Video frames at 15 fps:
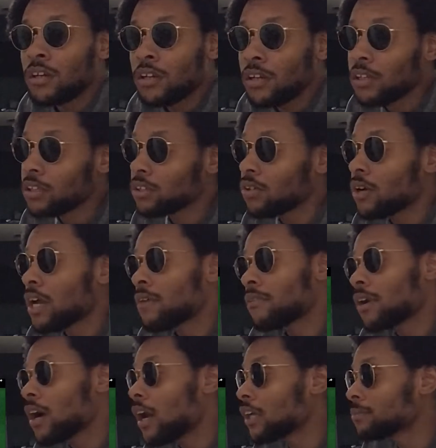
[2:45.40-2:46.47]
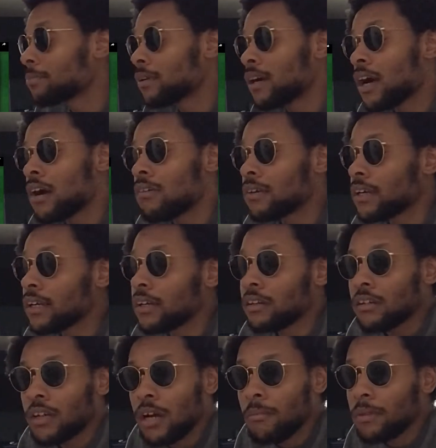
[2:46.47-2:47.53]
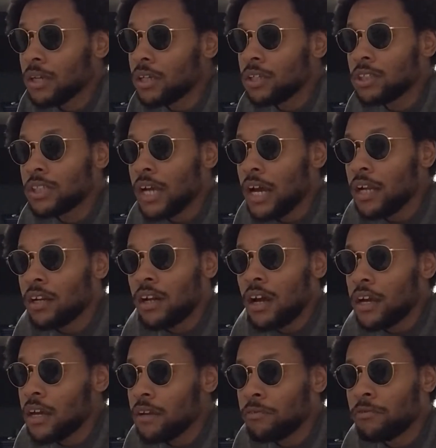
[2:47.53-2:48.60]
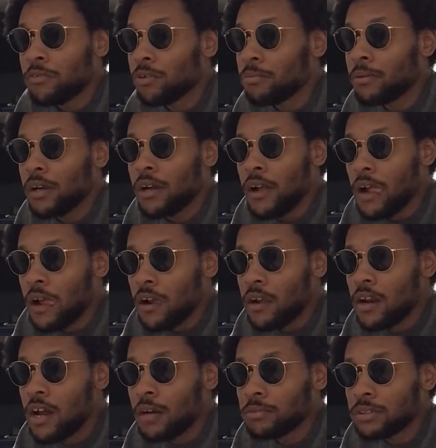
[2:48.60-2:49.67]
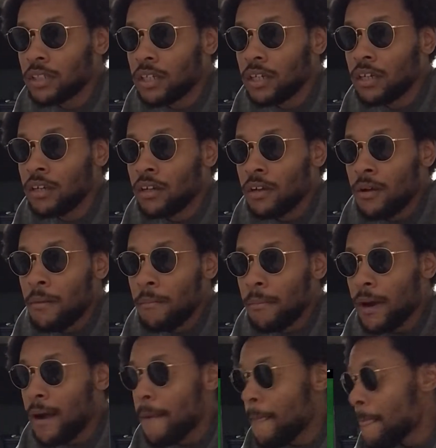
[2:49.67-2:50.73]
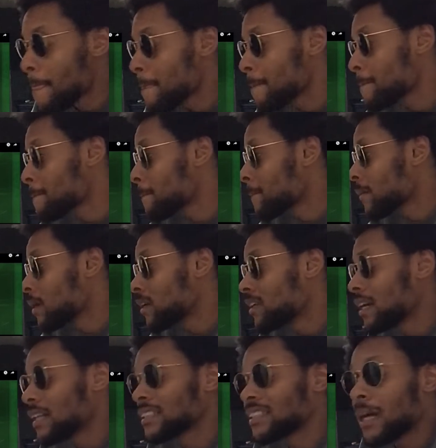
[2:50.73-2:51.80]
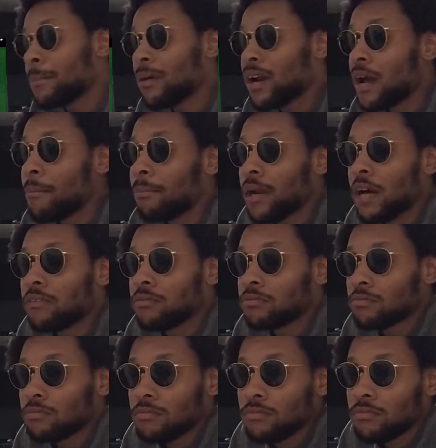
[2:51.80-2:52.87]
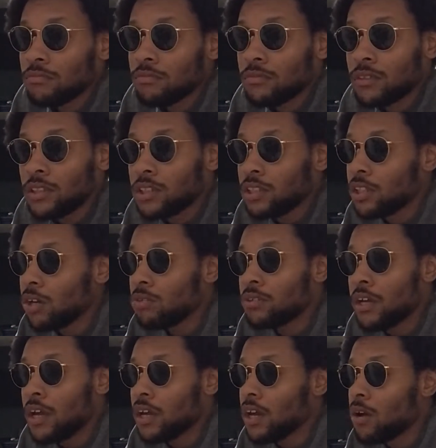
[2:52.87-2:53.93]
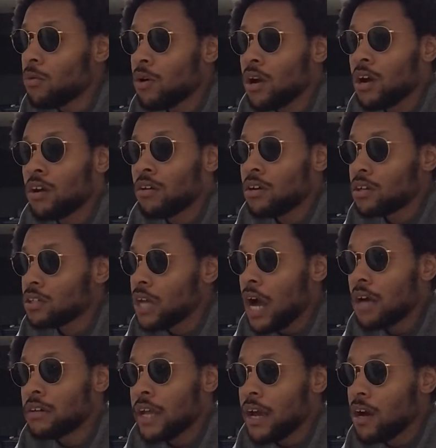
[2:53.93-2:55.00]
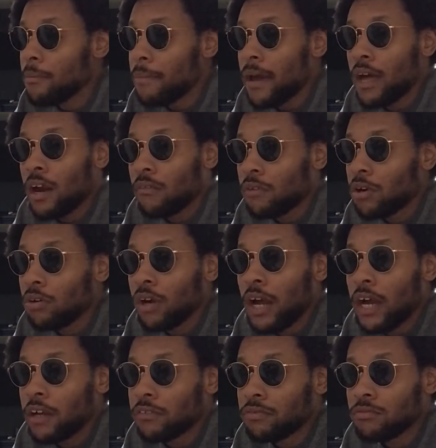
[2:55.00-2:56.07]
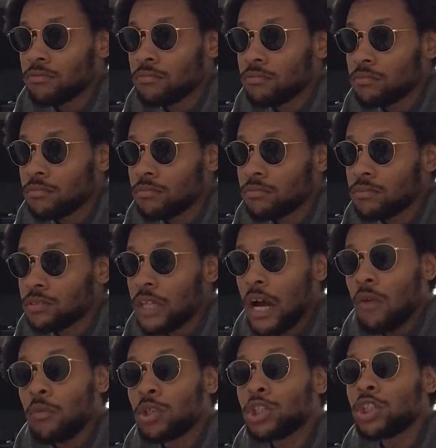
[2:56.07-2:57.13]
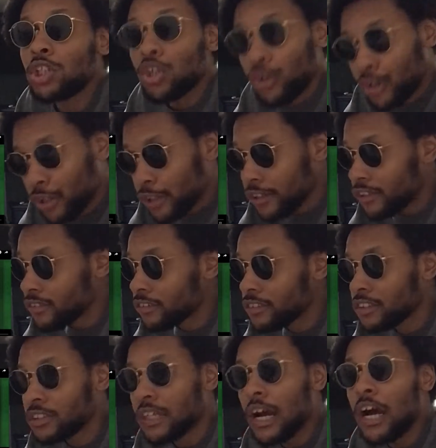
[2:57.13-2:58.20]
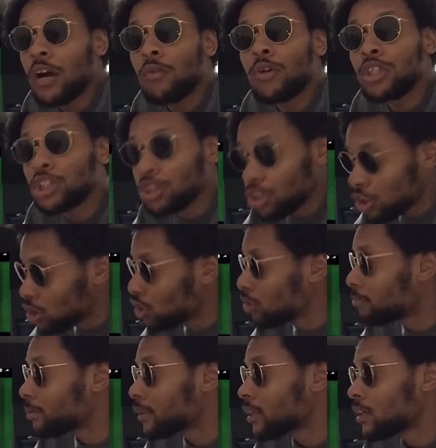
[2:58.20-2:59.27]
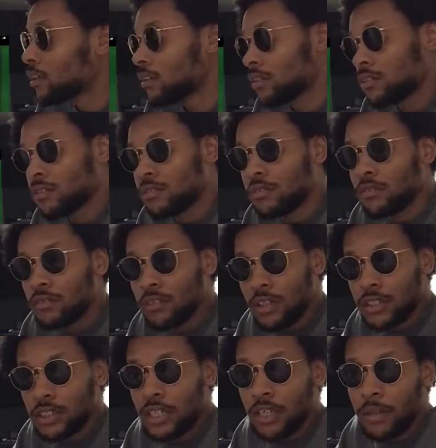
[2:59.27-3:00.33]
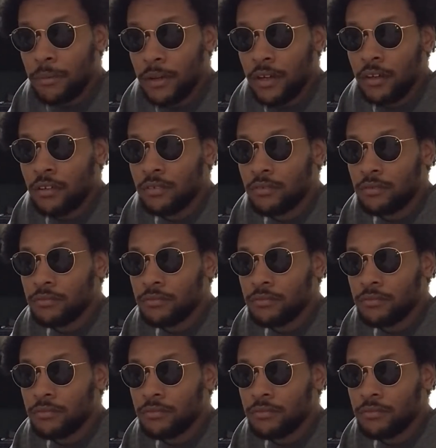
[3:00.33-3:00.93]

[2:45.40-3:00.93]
Niggas gonna hate regardless, but I don't care. I'm gonna keep shining out here for real, bro. You know what I'm saying? But y'all stop all that bluffing. Cause you know dang well, y'all down bad in real life. Stop what you doing. Stop what you doing, bro. Let's get it, man.